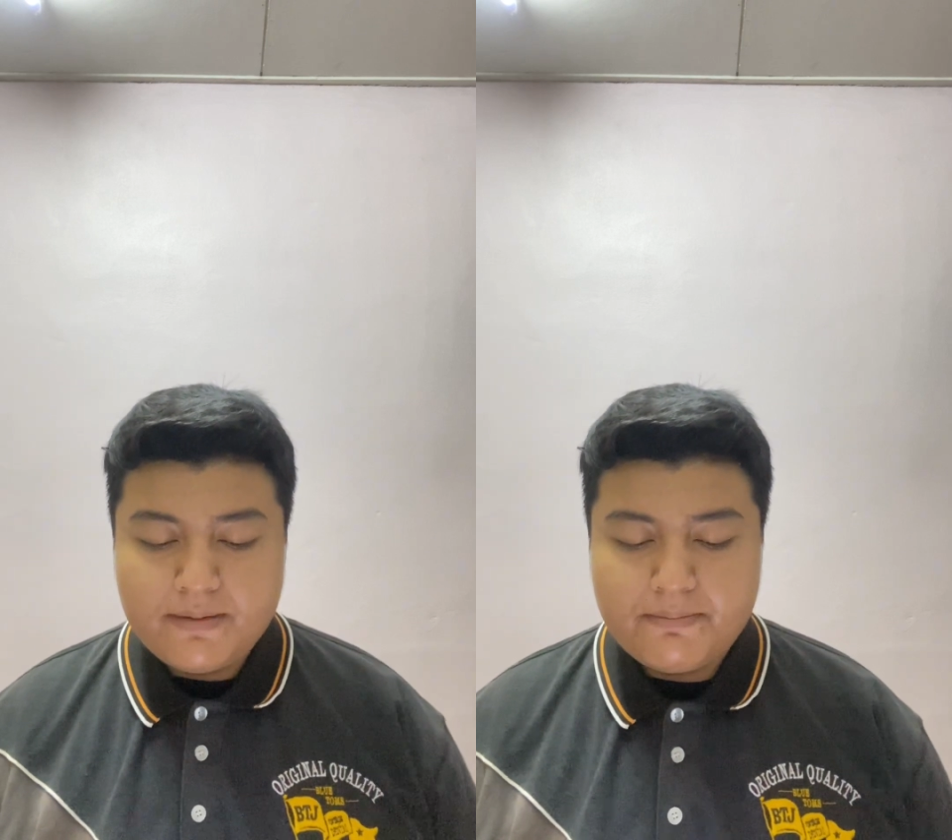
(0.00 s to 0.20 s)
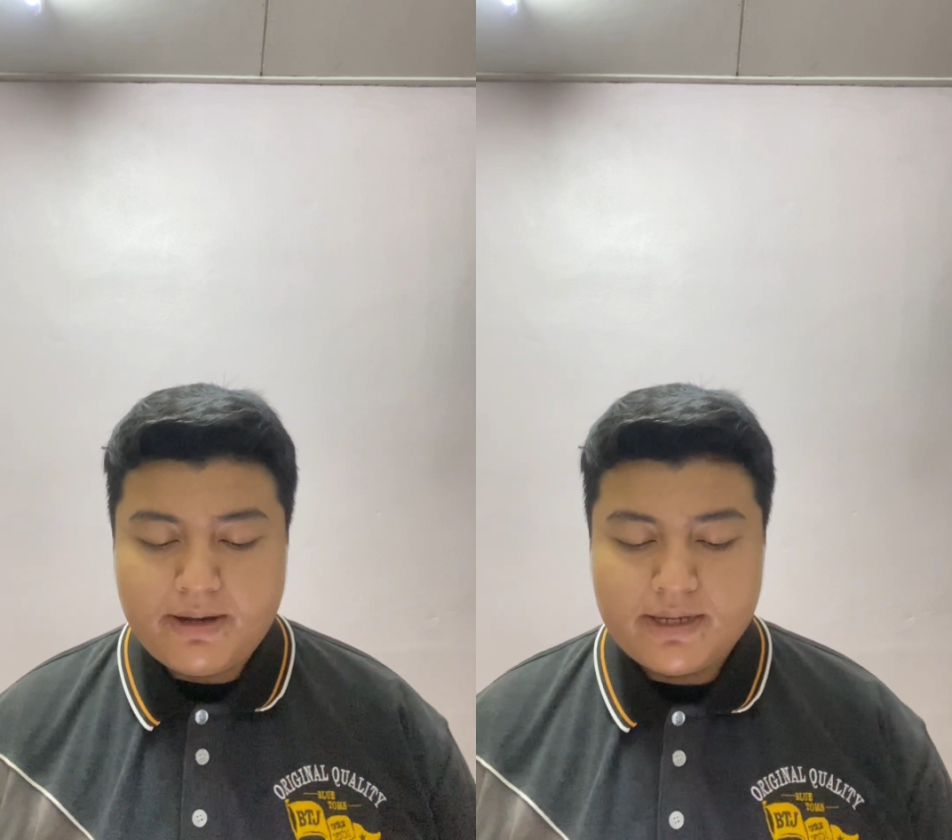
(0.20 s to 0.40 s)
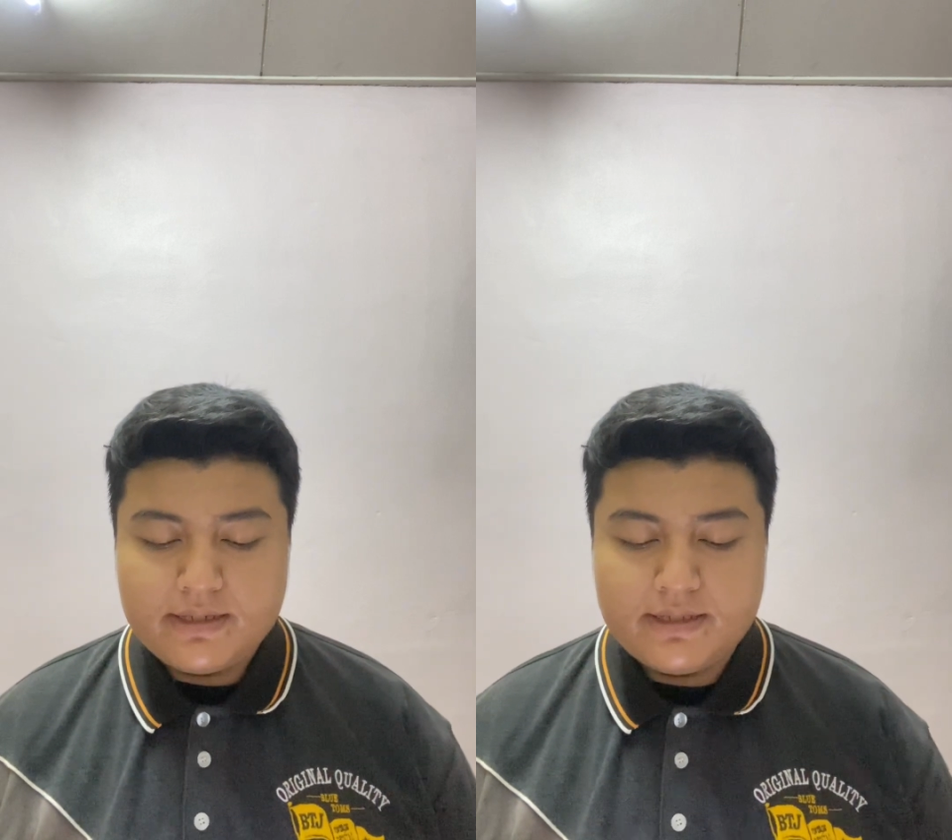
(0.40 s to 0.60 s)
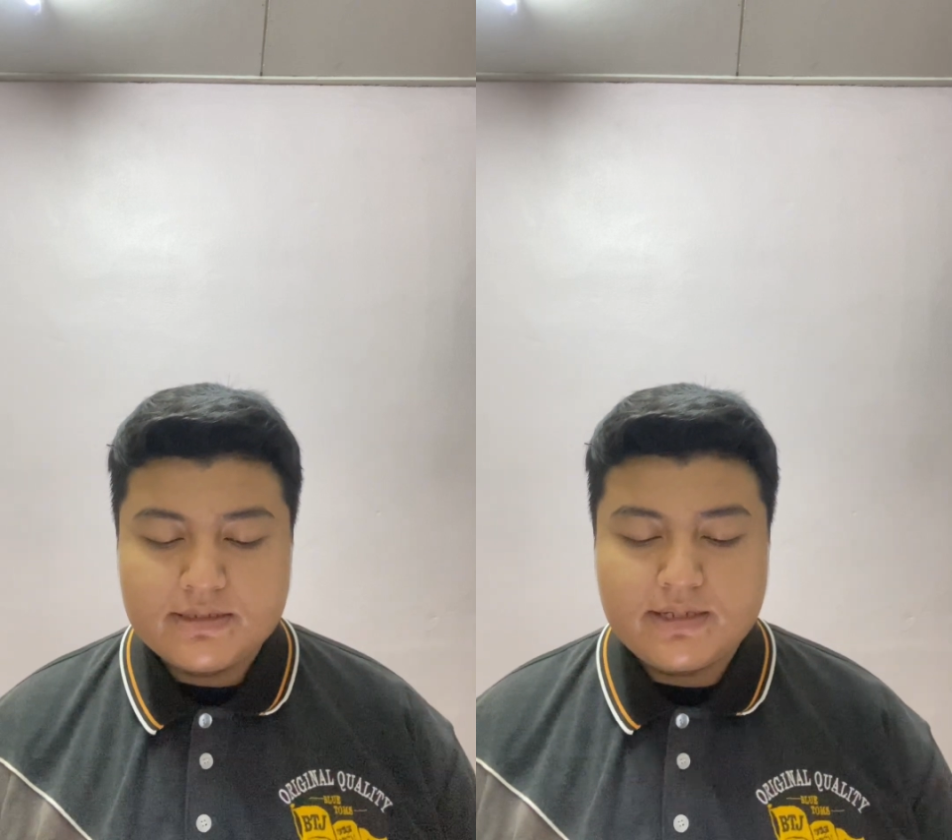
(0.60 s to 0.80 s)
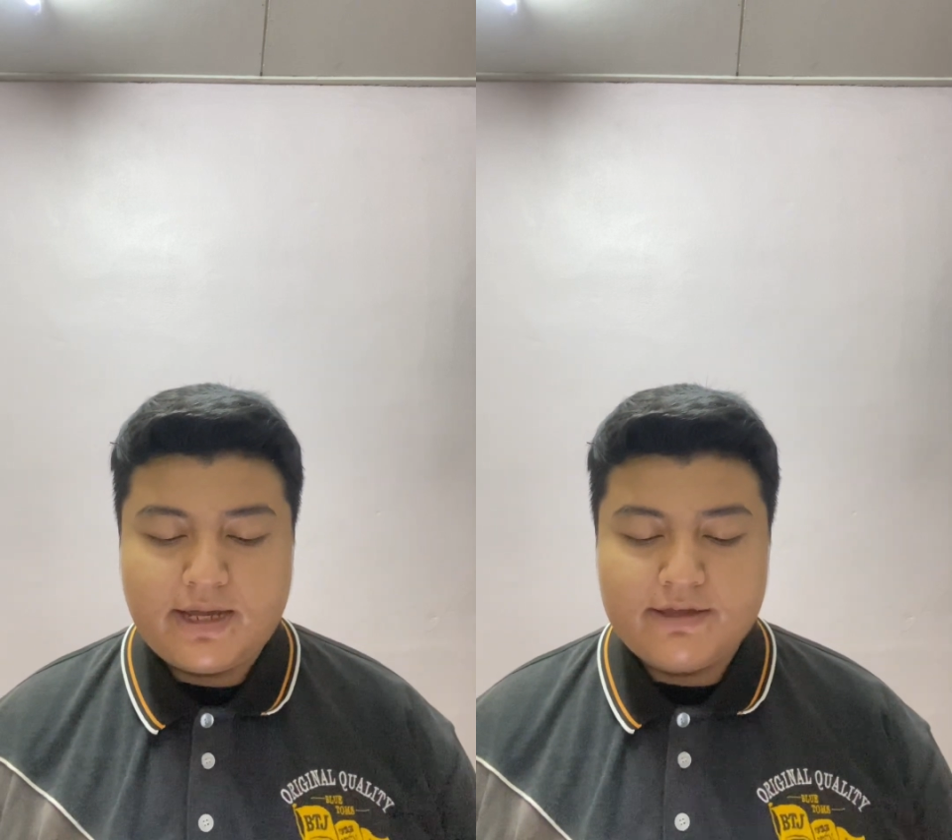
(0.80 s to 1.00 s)
by
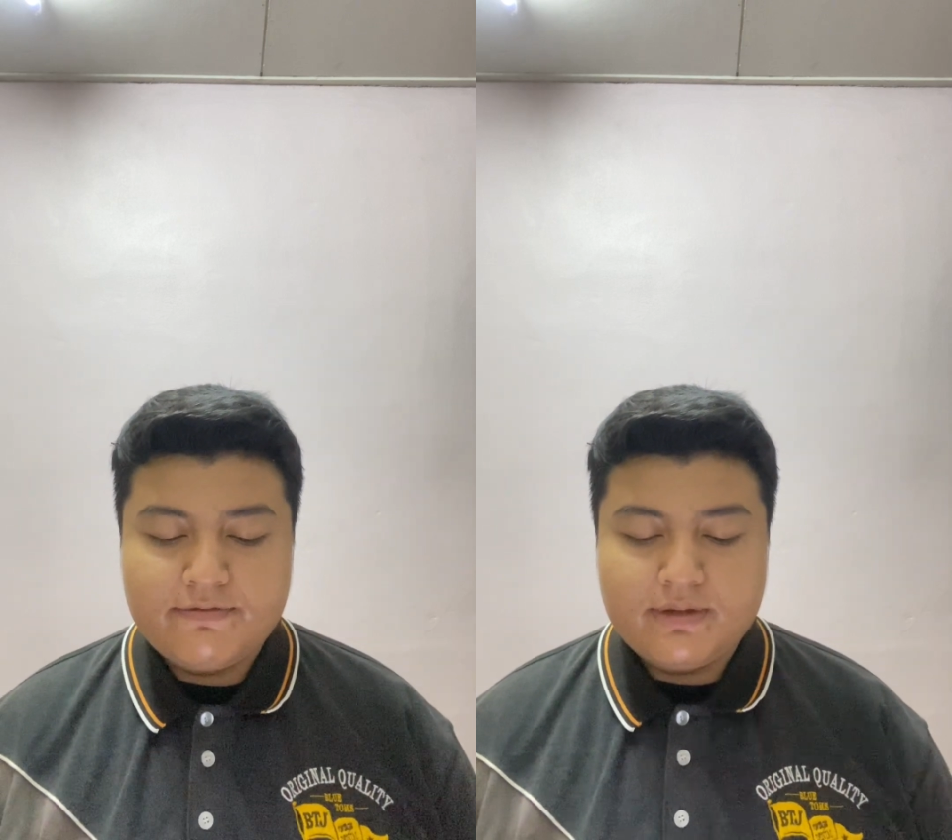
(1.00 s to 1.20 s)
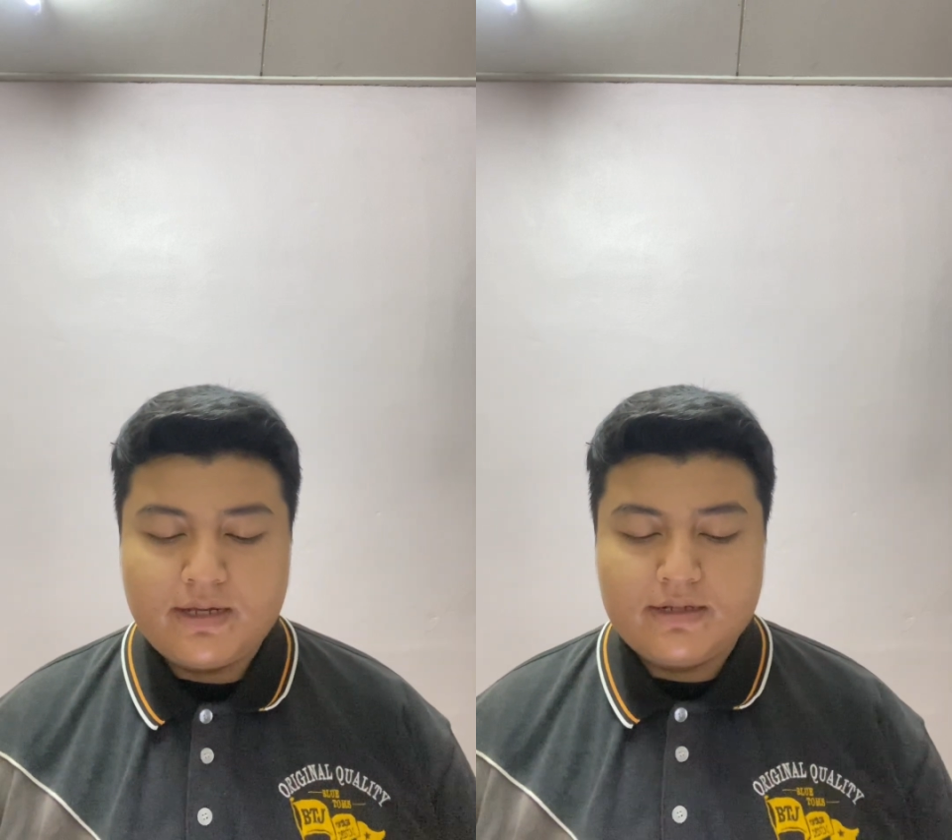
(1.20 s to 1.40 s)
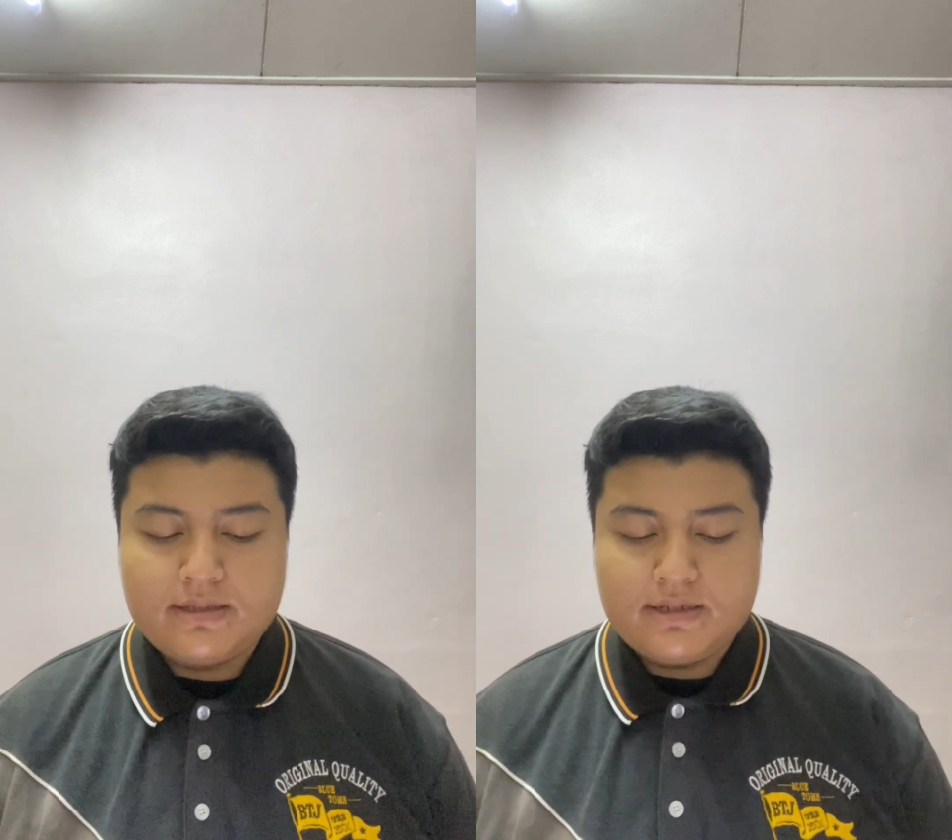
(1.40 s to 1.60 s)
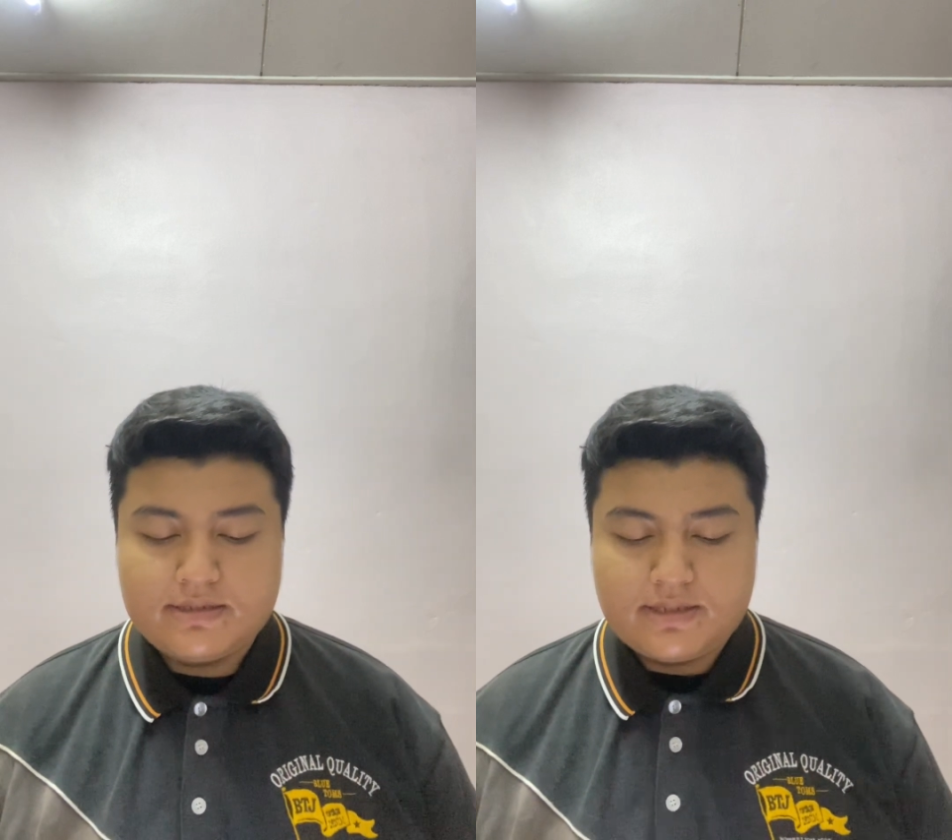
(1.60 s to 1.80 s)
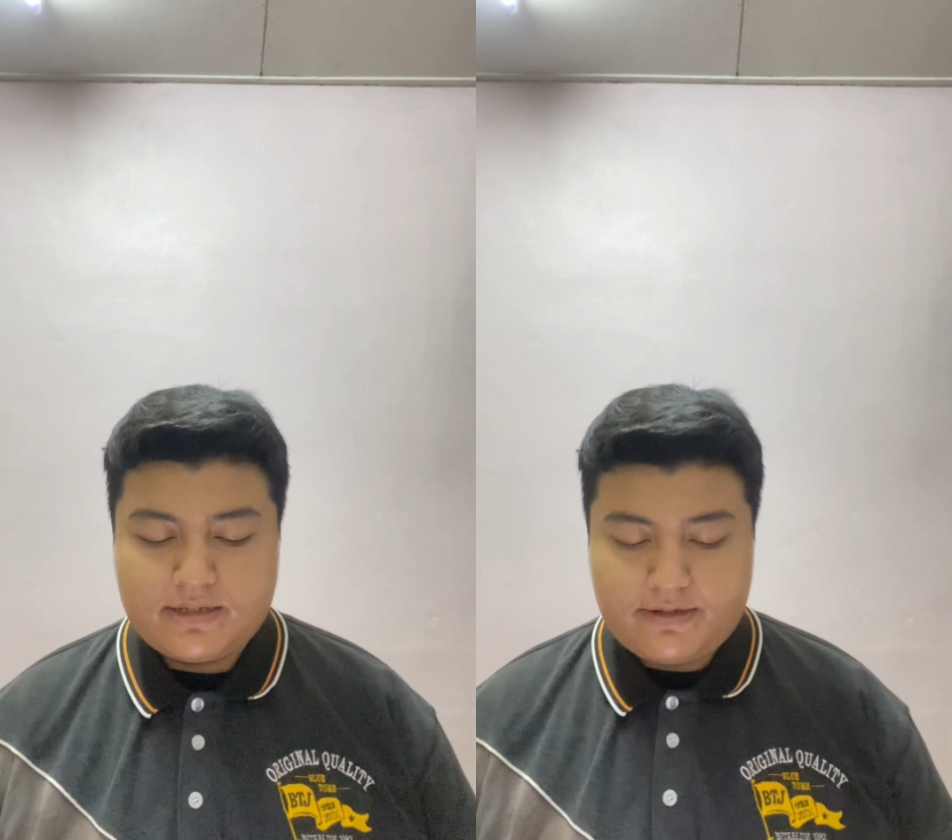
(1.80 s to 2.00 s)
its IV
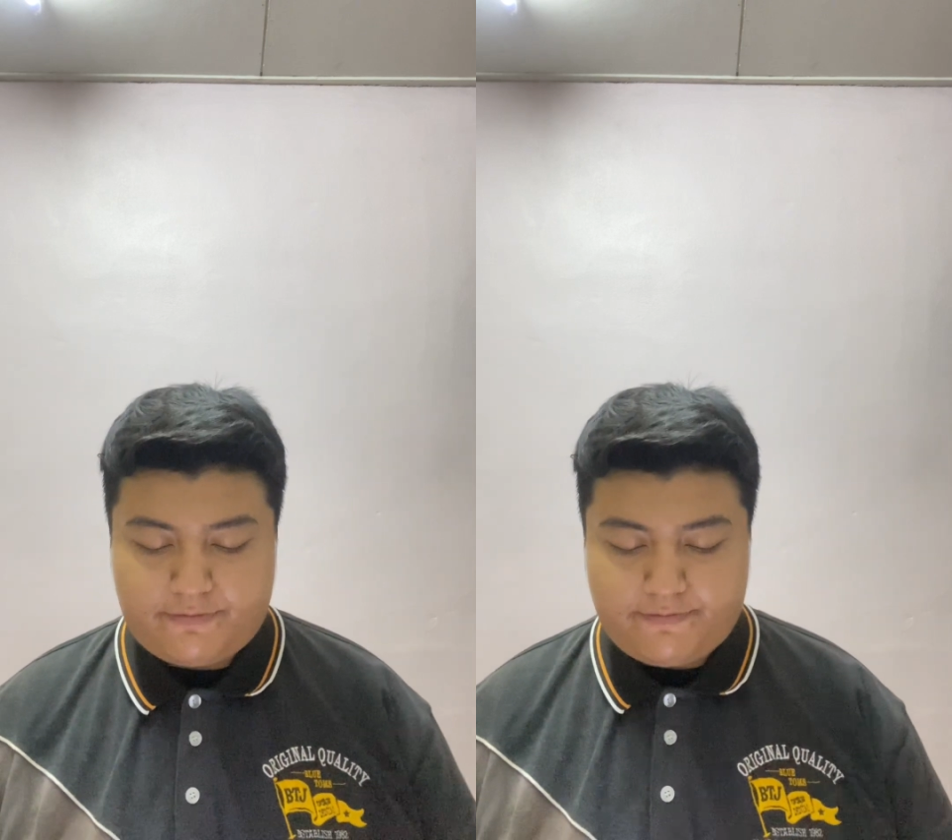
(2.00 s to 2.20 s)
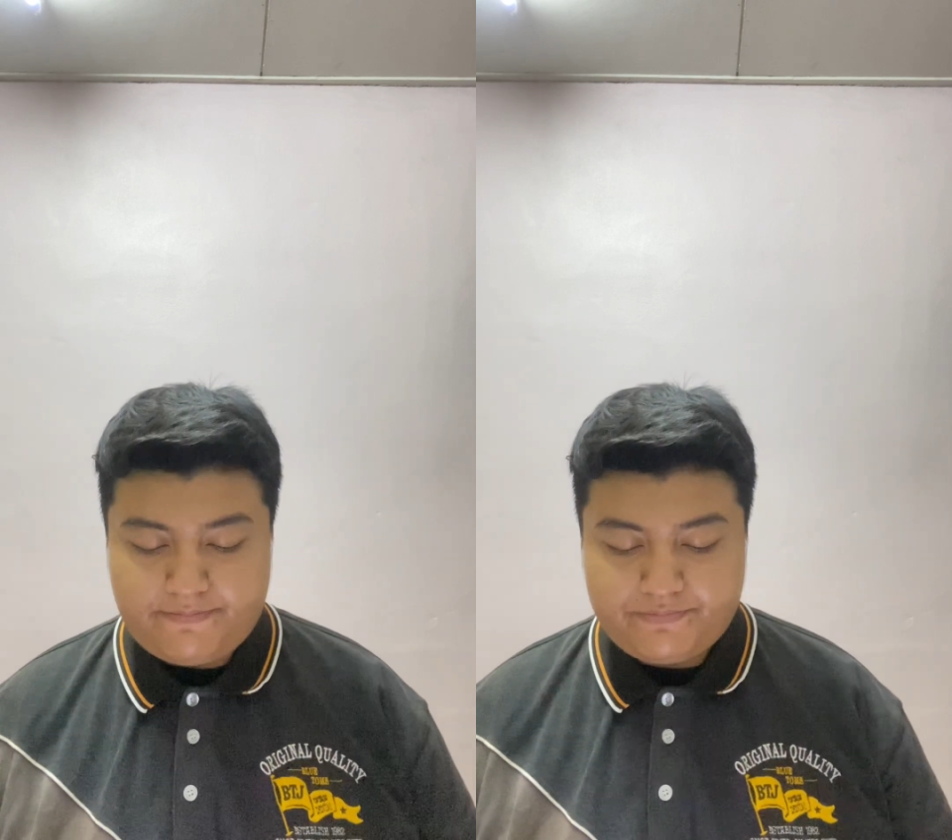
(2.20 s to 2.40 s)
characteristic curve.